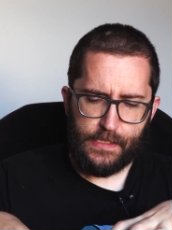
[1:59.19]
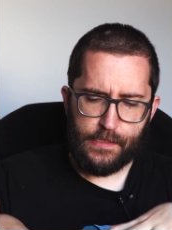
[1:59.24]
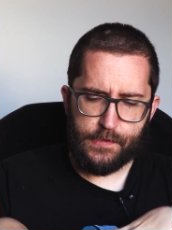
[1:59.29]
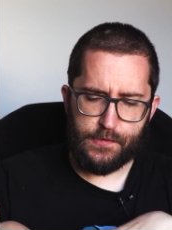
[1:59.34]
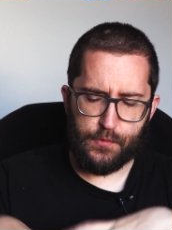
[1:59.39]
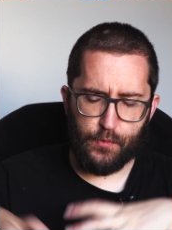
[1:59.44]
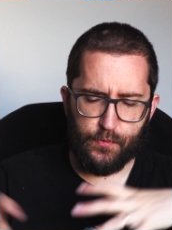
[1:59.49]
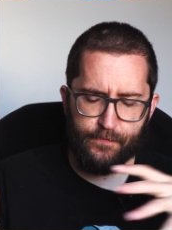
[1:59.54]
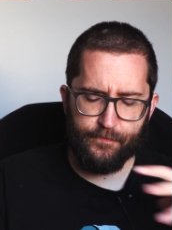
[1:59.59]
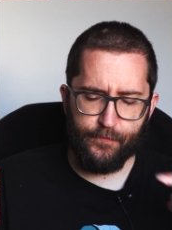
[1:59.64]

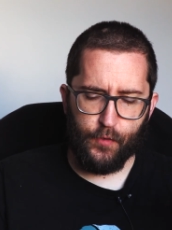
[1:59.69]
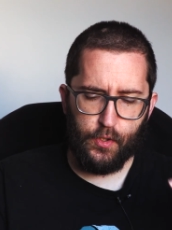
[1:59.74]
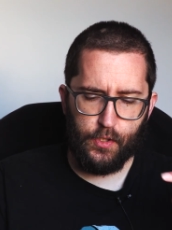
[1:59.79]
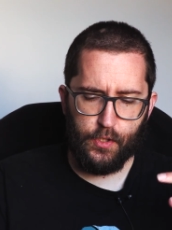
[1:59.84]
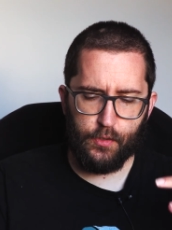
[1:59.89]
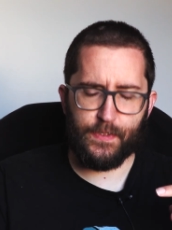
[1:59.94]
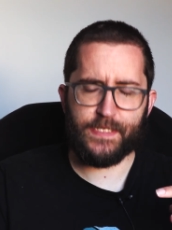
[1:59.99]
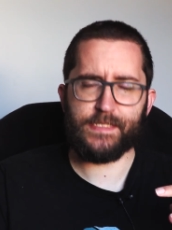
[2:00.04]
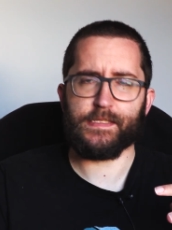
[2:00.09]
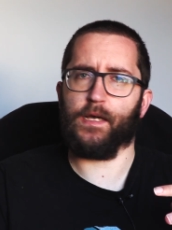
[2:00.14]
So with
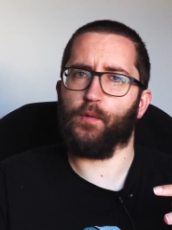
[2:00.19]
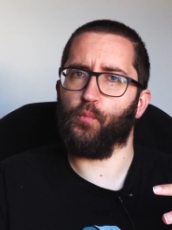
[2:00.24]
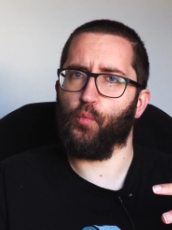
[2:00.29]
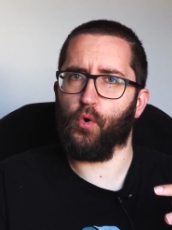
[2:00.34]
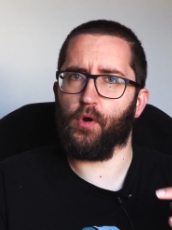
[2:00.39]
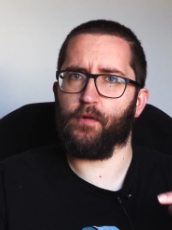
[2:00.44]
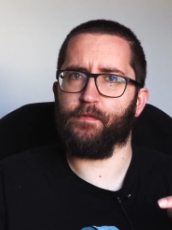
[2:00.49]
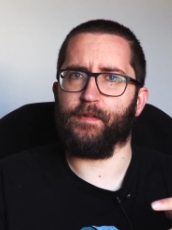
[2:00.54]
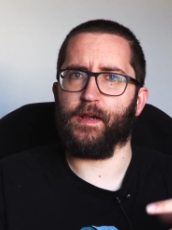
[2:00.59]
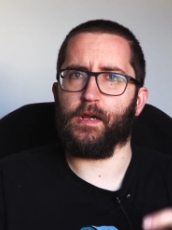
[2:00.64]
Fallout Wasteland
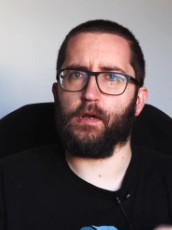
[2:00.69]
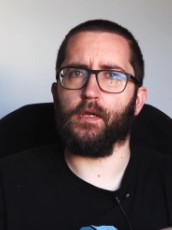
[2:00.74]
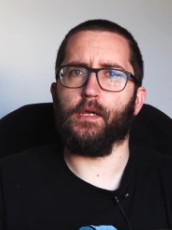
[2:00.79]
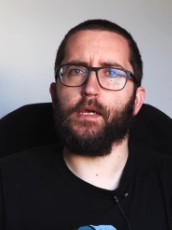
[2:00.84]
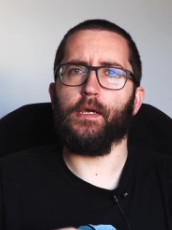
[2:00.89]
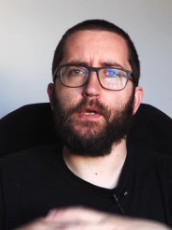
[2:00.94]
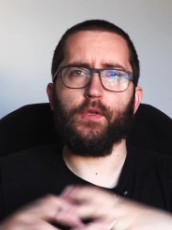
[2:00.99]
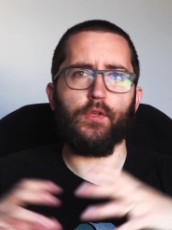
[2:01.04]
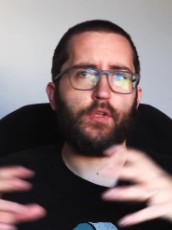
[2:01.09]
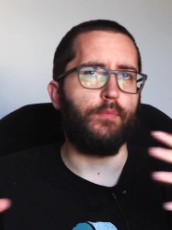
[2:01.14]
Warfare,
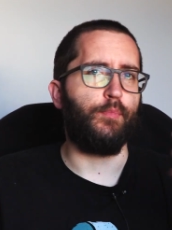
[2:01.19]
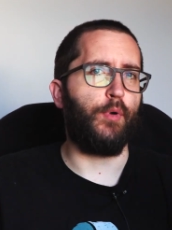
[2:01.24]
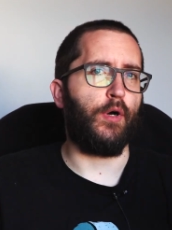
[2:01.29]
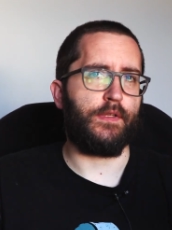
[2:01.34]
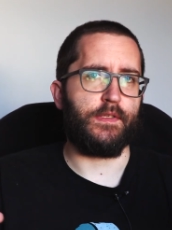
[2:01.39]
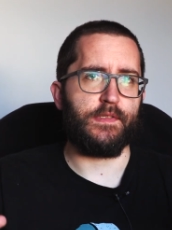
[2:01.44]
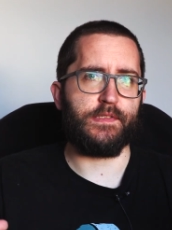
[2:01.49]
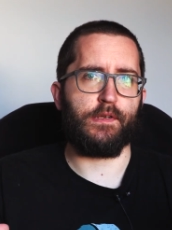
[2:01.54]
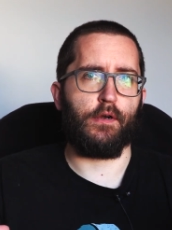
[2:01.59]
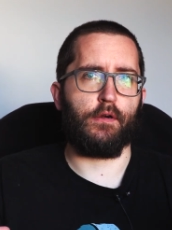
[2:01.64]
you
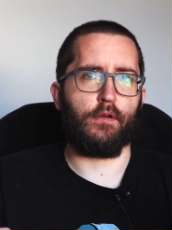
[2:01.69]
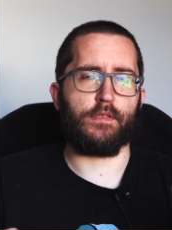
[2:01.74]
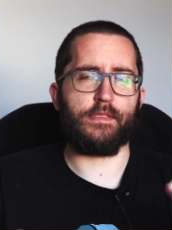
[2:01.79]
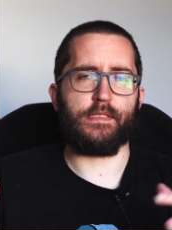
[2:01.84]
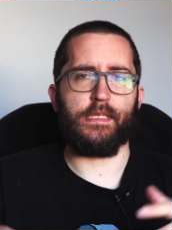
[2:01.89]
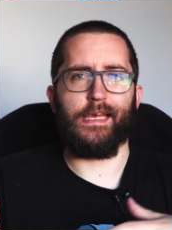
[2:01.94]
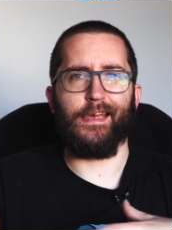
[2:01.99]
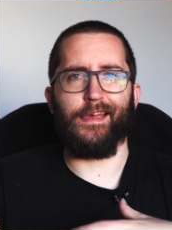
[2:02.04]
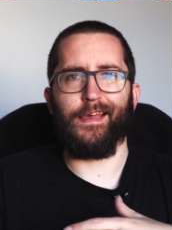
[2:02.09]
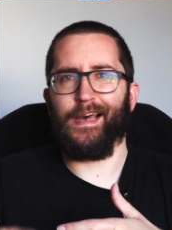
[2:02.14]
bought the starter
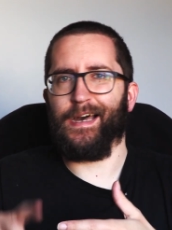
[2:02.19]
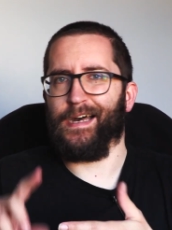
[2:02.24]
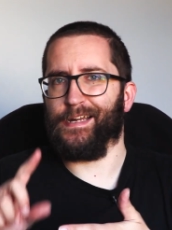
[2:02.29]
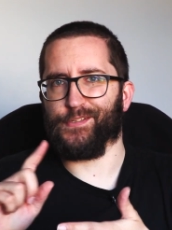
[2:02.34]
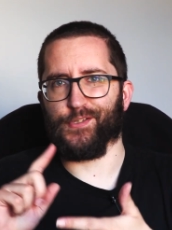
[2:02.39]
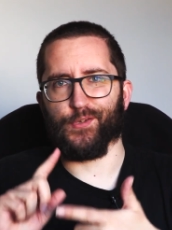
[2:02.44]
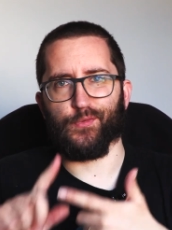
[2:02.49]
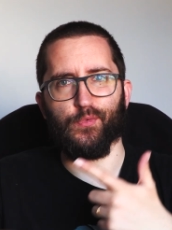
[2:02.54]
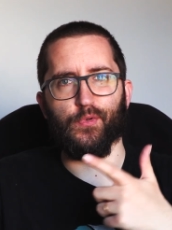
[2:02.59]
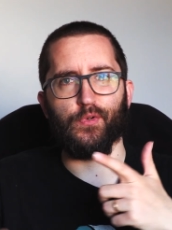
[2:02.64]
set, it had your